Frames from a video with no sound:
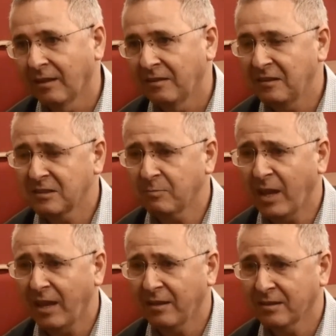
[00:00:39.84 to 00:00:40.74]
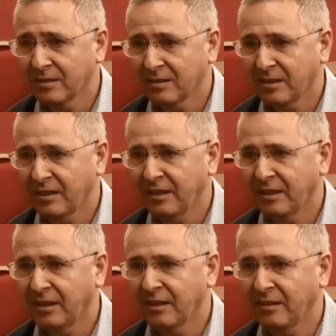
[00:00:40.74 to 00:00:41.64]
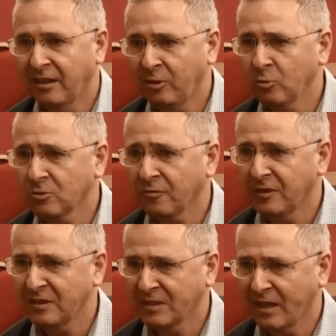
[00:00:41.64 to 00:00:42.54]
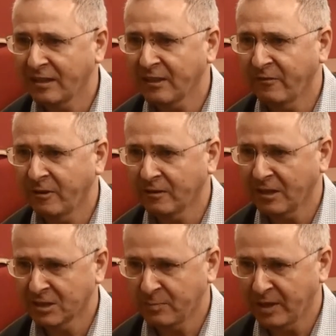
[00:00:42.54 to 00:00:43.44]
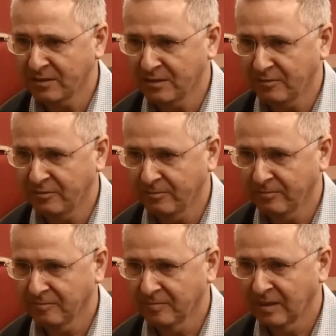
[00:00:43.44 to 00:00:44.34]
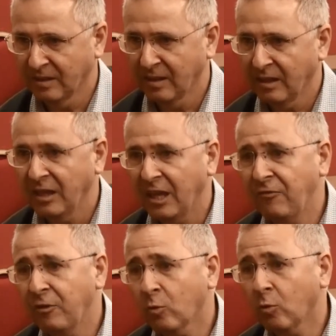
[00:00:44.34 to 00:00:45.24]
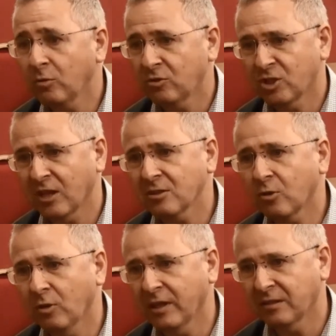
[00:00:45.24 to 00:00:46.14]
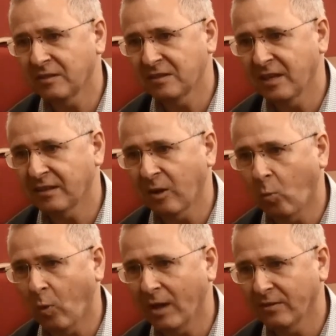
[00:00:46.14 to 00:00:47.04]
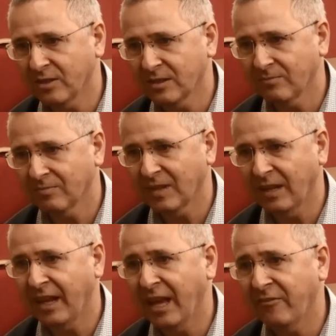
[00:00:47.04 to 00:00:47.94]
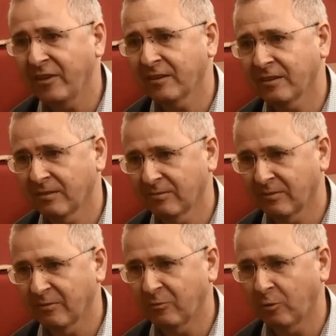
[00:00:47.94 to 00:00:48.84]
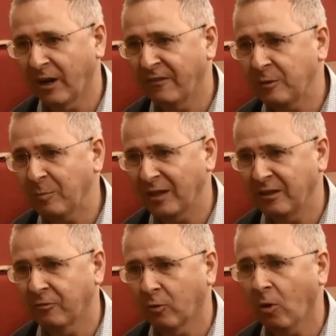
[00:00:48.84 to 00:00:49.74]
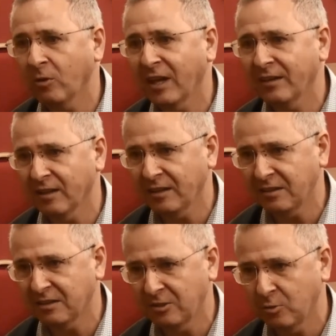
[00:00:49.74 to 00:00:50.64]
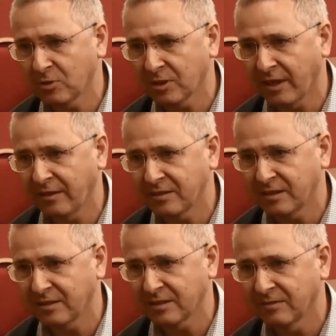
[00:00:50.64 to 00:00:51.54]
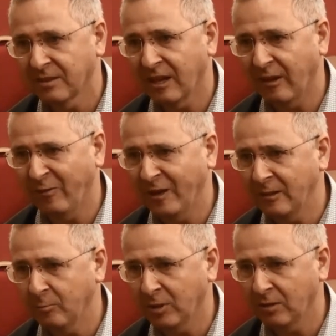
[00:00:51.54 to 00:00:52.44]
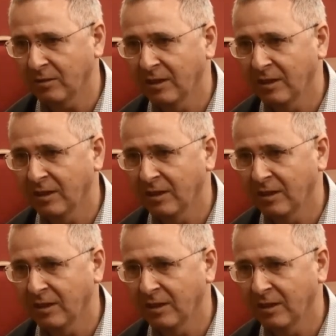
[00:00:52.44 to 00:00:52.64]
This makes the use of this data very expensive. If you could just collect this data once and have it for everybody, for all the analytics use cases available